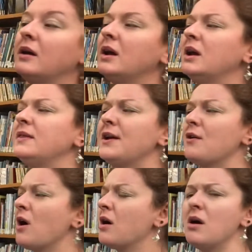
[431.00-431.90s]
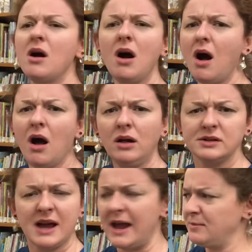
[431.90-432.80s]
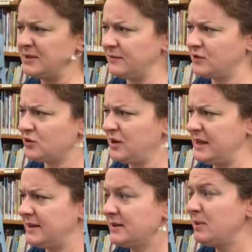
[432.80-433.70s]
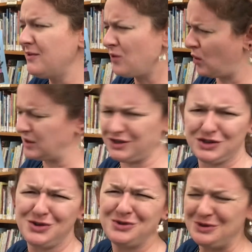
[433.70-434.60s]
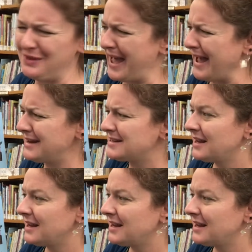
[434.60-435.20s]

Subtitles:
There are all types of trees, but of course you knew that.